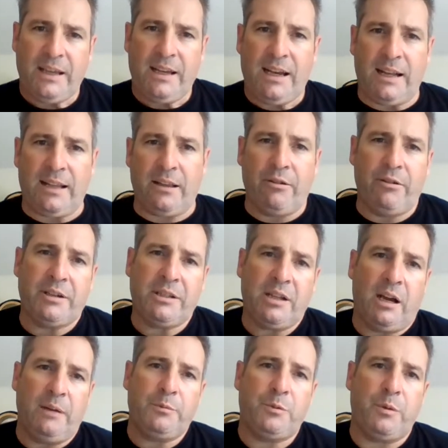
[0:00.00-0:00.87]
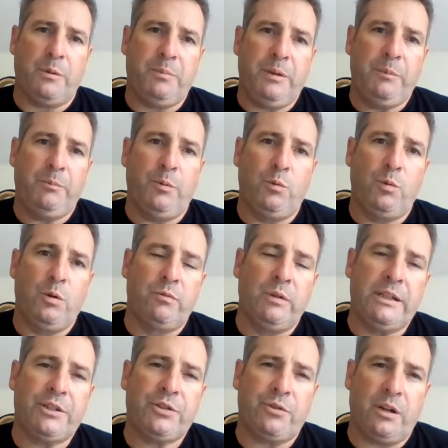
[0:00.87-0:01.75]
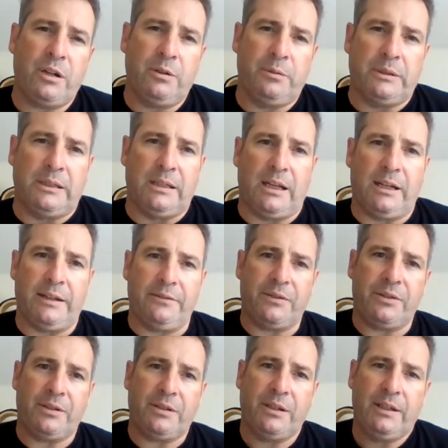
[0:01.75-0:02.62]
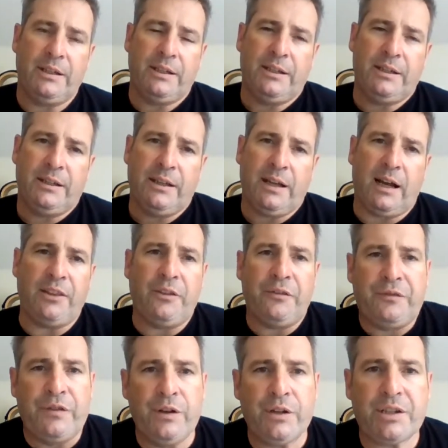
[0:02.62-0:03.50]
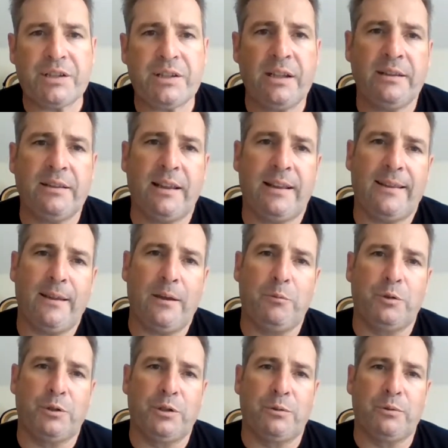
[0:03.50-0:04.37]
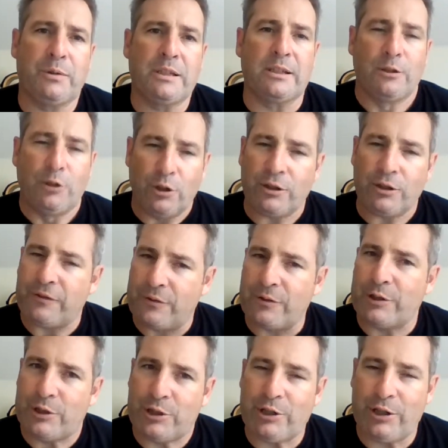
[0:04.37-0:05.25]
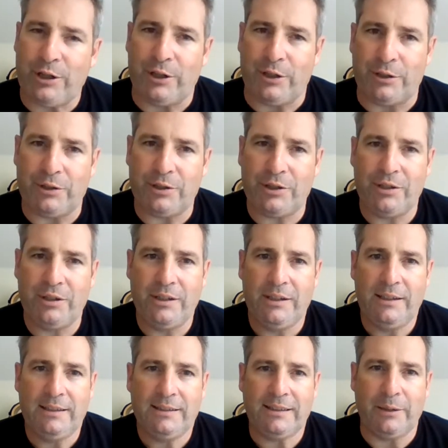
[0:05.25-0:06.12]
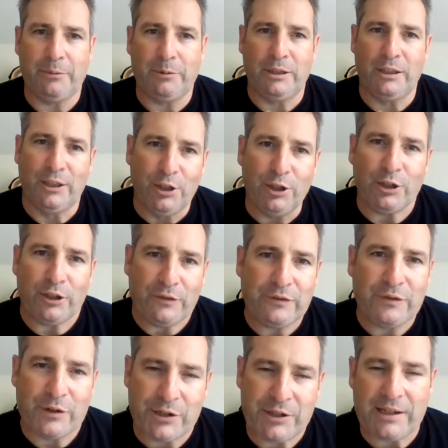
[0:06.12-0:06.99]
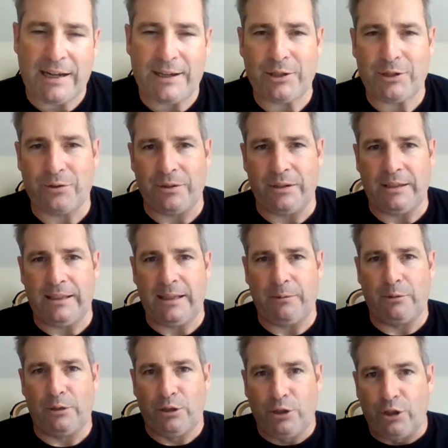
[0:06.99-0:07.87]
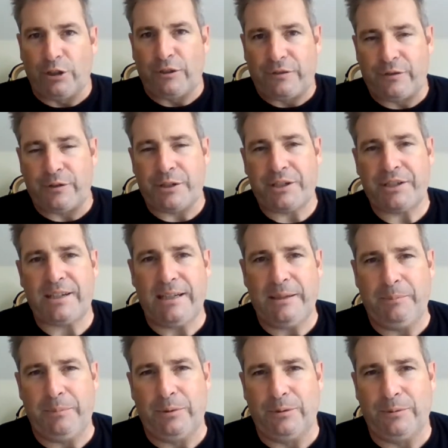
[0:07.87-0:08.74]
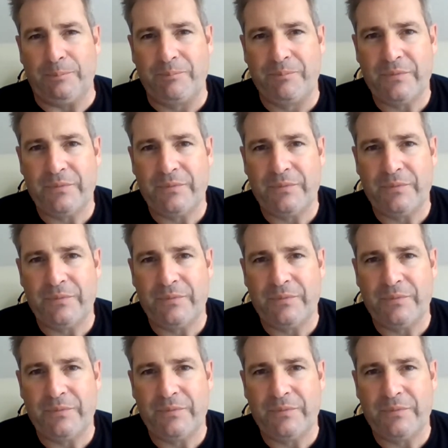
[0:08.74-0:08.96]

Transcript: And there are times when people will really struggle with lives. And the first thing that they will do is look for a church. They will look for a sanctuary. They will look for a steeple.